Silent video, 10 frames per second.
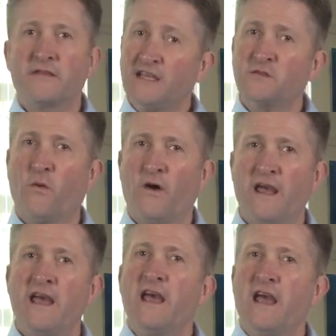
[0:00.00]
That's
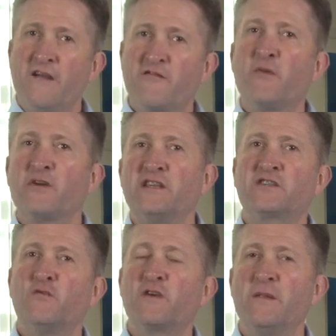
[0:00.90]
why everybody
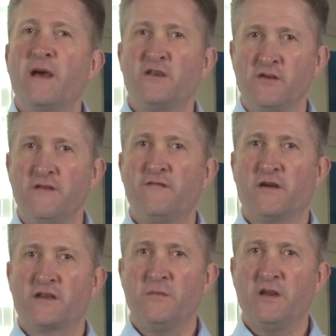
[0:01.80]
is talking about
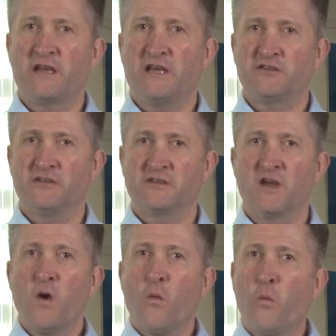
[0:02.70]
unified communications.
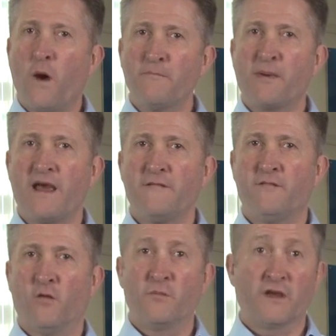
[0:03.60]
One
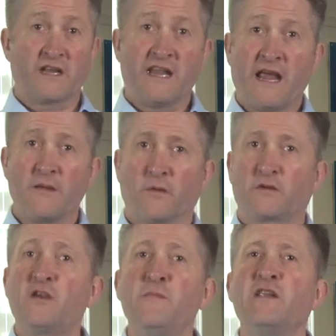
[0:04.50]
platform that can enable
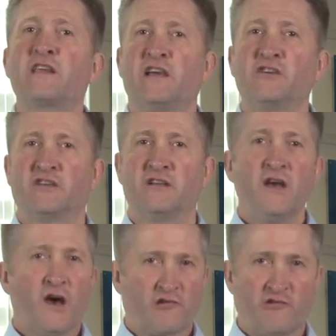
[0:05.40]
communication
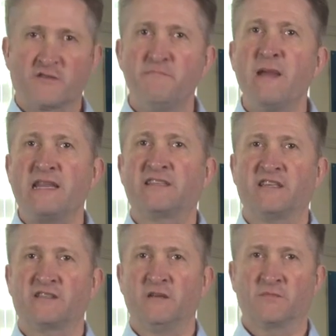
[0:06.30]
across many
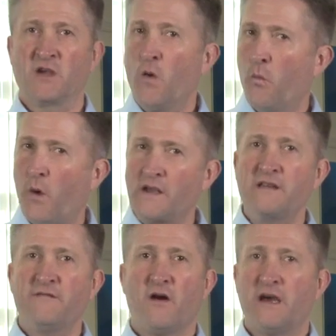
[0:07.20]
systems. One
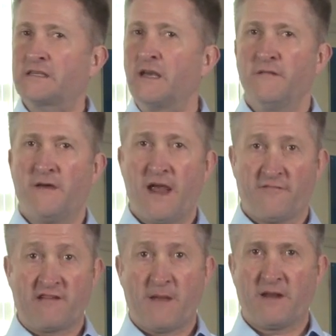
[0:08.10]
device for
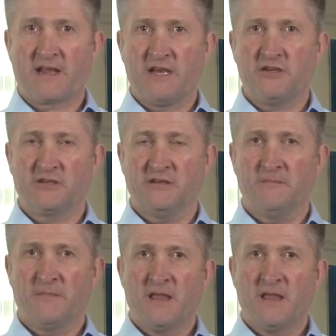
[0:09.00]
every application.